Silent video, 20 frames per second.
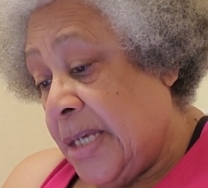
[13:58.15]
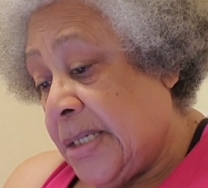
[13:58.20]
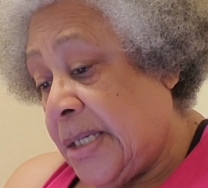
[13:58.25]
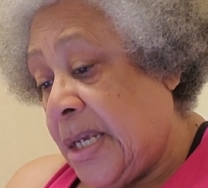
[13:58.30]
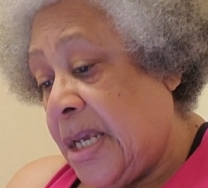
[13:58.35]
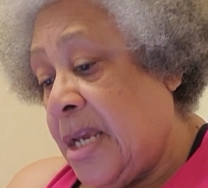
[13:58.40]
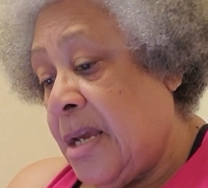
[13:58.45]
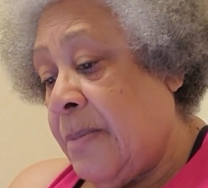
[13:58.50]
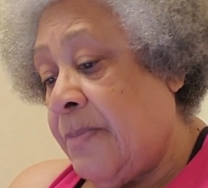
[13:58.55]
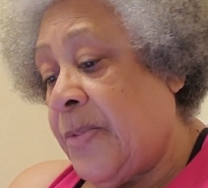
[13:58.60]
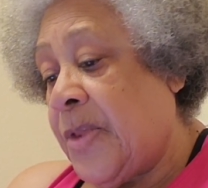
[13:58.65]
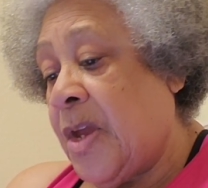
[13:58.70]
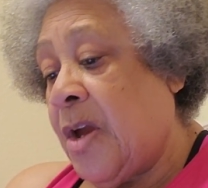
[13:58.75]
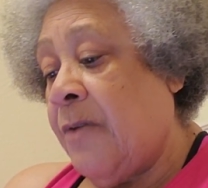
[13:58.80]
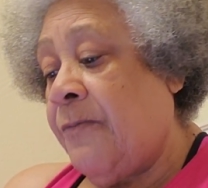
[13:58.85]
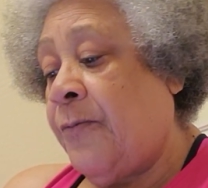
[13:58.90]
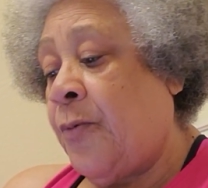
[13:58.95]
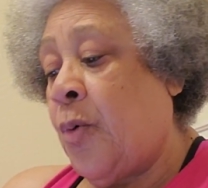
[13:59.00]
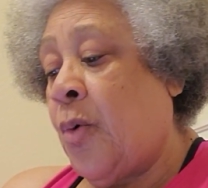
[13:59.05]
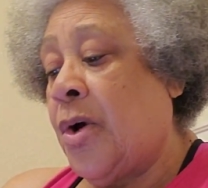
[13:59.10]
to him
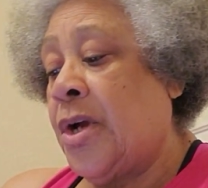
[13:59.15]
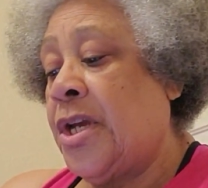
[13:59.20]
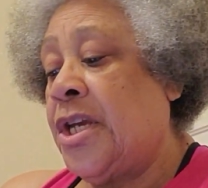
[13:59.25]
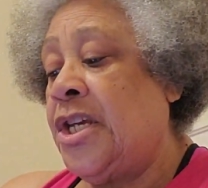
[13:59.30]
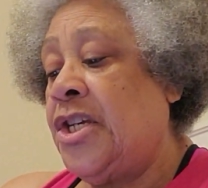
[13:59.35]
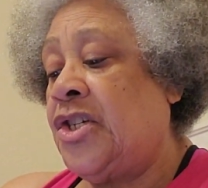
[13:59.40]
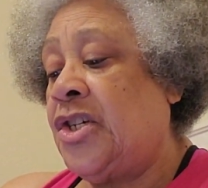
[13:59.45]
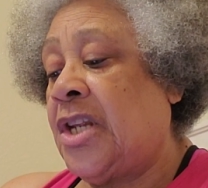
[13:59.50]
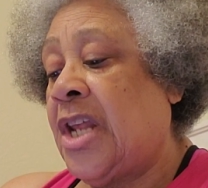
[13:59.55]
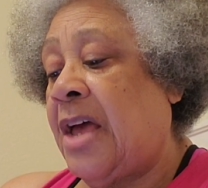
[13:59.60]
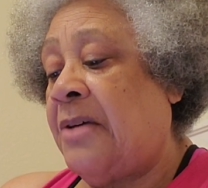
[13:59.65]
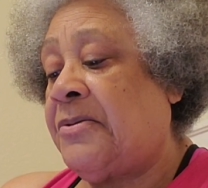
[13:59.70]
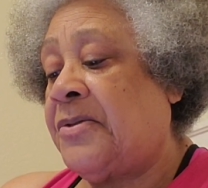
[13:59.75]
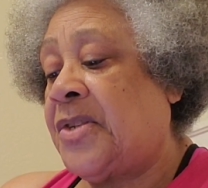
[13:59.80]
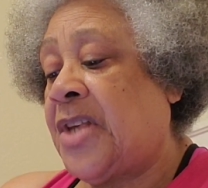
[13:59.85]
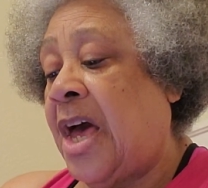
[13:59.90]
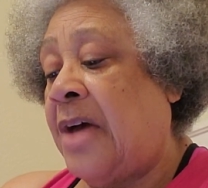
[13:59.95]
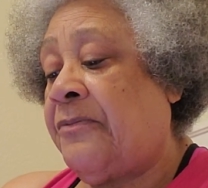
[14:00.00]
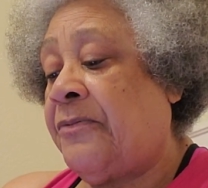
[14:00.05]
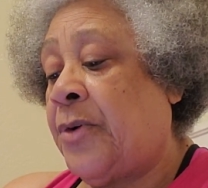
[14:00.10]
therefore he should have
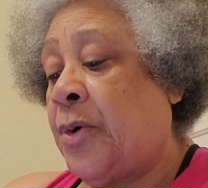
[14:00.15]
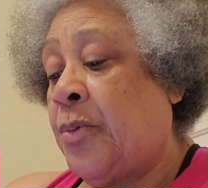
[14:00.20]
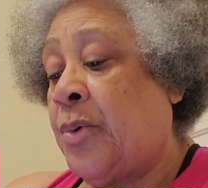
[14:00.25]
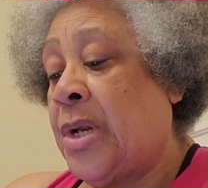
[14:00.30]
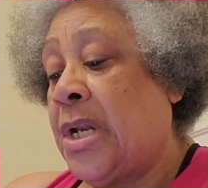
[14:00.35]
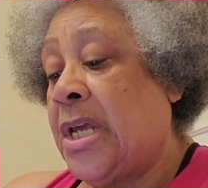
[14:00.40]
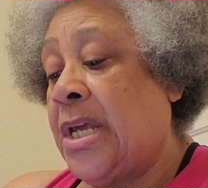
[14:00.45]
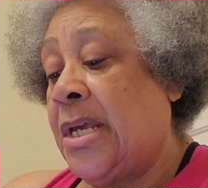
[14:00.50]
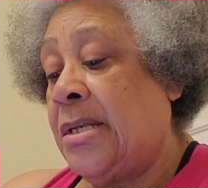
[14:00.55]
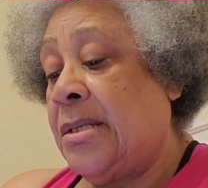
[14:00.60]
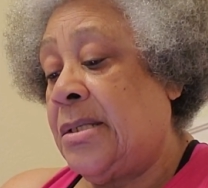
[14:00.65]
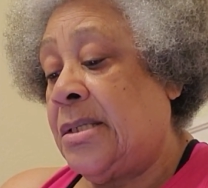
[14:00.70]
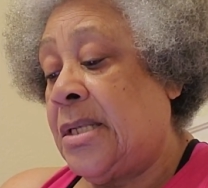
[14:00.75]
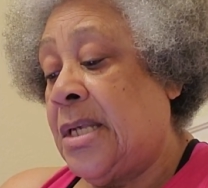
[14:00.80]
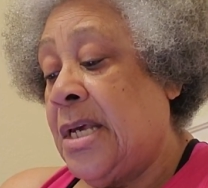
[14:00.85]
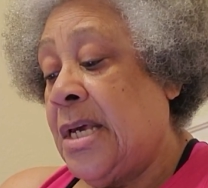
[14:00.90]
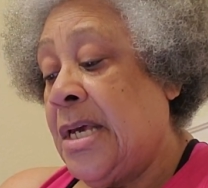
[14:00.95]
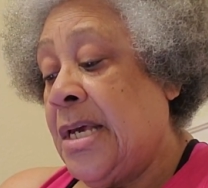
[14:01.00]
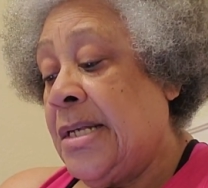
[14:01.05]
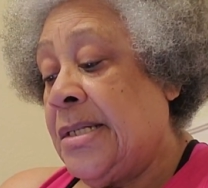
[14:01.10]
sought for release,
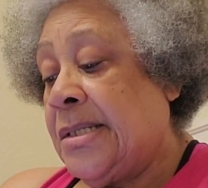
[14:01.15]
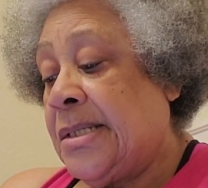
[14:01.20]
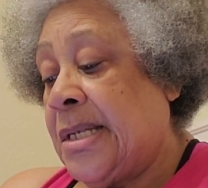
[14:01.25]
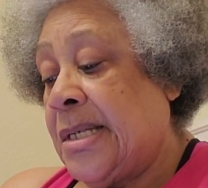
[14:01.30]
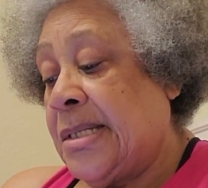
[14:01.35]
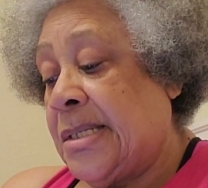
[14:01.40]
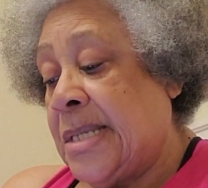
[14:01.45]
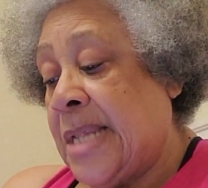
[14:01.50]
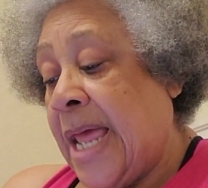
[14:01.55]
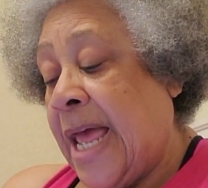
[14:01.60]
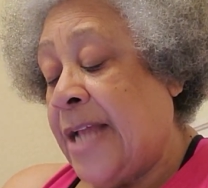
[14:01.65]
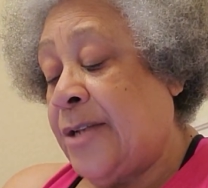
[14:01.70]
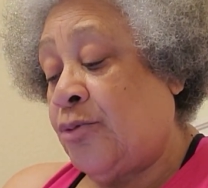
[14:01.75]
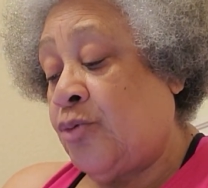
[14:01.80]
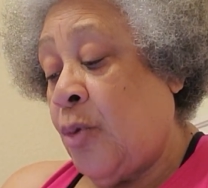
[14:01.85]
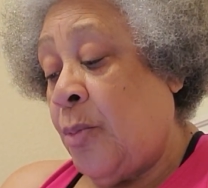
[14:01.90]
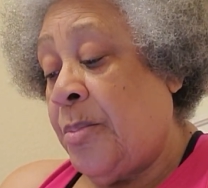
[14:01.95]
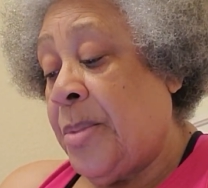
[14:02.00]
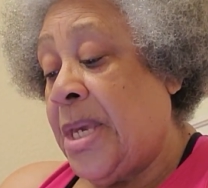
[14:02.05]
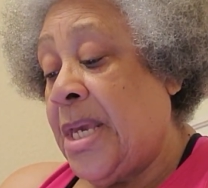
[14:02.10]
since
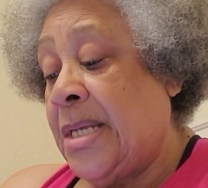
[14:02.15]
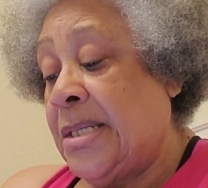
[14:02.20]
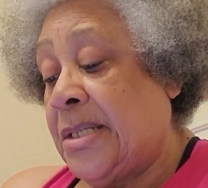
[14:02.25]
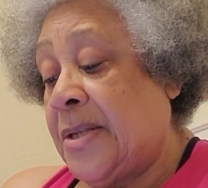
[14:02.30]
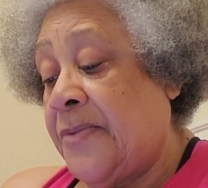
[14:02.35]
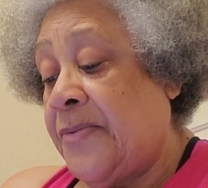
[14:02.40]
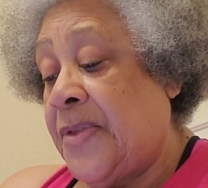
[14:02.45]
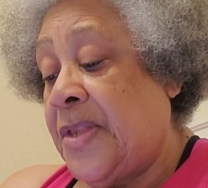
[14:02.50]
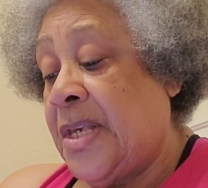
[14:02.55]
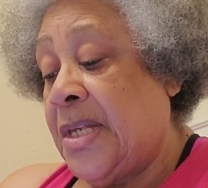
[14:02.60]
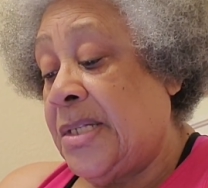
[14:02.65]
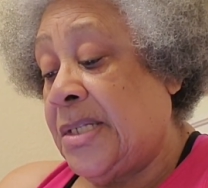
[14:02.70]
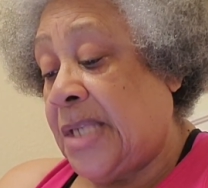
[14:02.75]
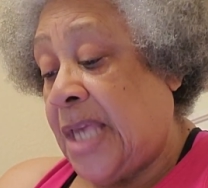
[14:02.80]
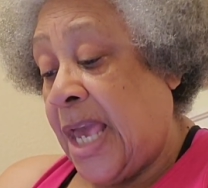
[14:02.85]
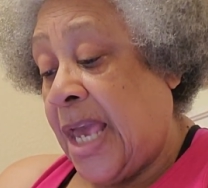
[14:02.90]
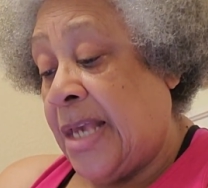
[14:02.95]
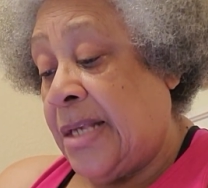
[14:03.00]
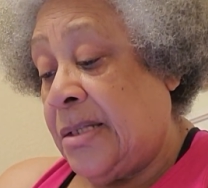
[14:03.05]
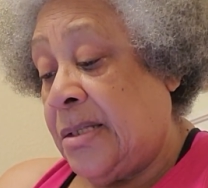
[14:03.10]
natural means in this
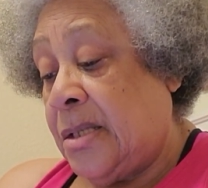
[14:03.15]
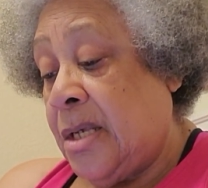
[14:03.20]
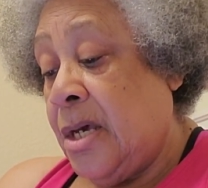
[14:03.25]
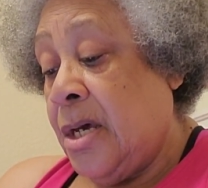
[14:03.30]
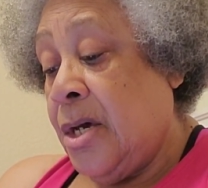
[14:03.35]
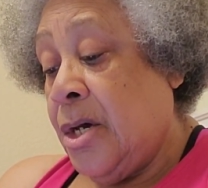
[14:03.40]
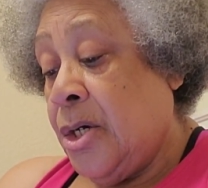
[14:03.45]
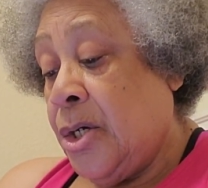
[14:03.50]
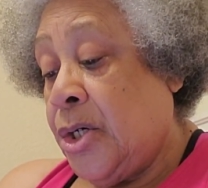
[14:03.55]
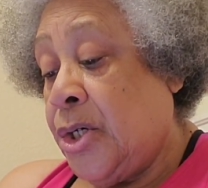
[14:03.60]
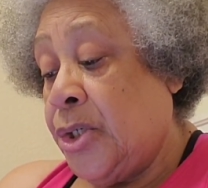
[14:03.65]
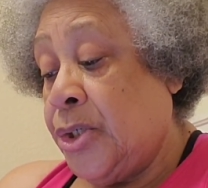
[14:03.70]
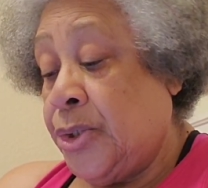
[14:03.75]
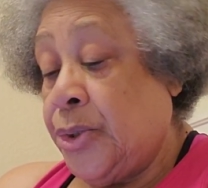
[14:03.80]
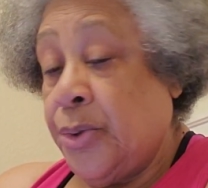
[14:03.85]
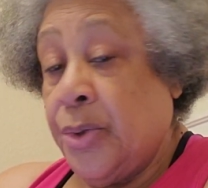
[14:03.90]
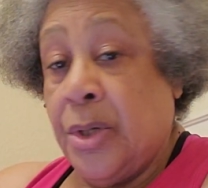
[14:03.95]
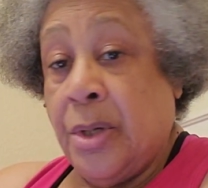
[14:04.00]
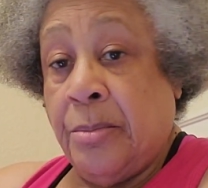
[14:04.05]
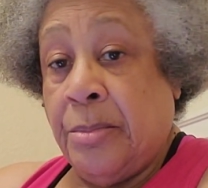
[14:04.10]
case could
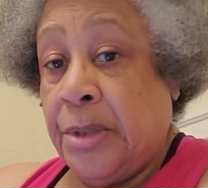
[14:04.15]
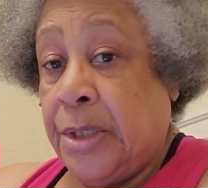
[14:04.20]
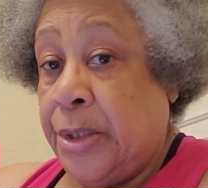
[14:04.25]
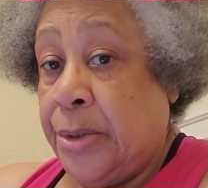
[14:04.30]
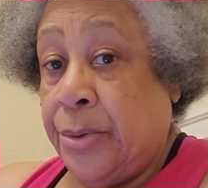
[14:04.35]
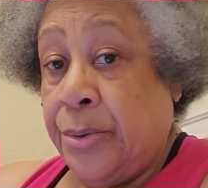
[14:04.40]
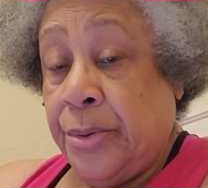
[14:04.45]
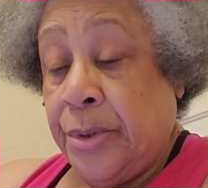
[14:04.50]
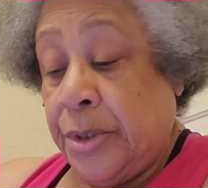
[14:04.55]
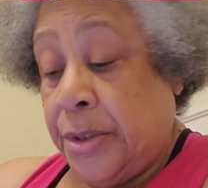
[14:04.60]
do him little